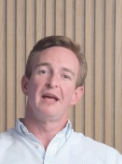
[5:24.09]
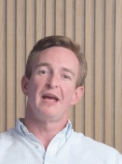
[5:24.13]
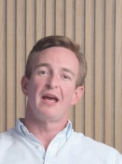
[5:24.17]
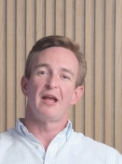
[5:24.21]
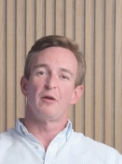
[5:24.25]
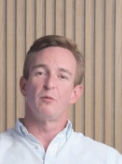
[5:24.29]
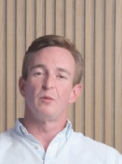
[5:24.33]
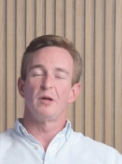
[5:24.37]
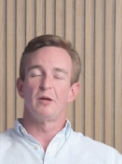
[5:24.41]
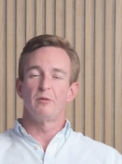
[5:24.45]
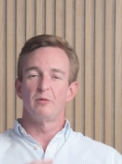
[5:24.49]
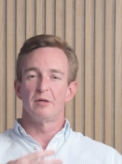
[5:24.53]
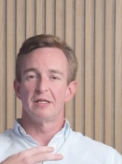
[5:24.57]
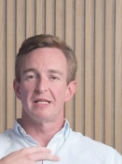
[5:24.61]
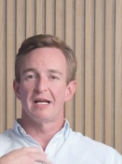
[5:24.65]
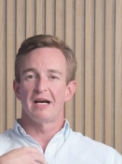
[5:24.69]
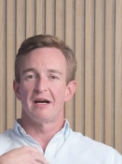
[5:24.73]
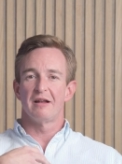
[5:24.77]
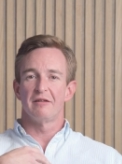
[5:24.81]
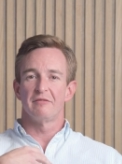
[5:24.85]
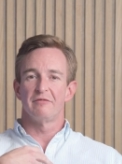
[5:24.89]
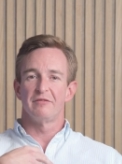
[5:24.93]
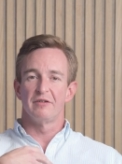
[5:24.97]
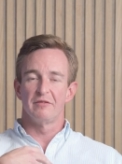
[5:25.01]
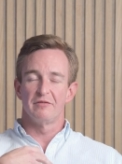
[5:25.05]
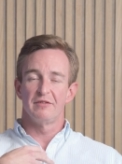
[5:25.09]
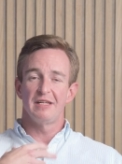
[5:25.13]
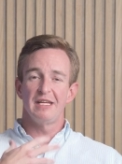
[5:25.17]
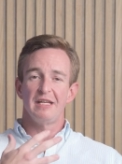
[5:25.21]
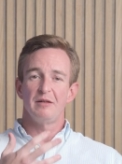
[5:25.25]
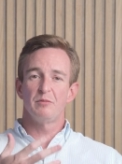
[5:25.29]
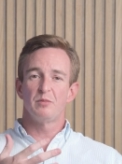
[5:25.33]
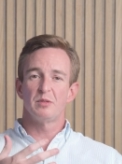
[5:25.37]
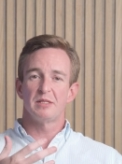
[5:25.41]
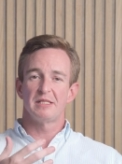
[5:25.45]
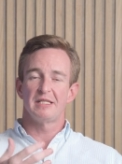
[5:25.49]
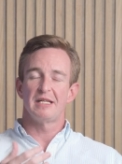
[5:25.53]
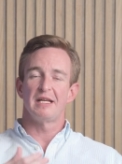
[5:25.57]
and we were down
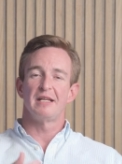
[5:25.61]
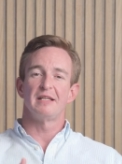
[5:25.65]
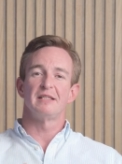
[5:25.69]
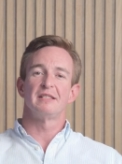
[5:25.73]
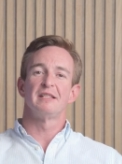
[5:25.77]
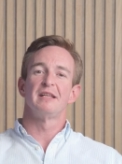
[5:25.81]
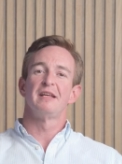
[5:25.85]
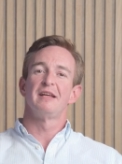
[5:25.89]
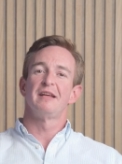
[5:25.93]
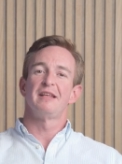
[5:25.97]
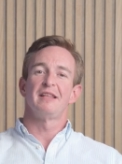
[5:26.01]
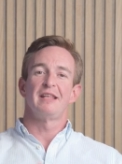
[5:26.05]
15%,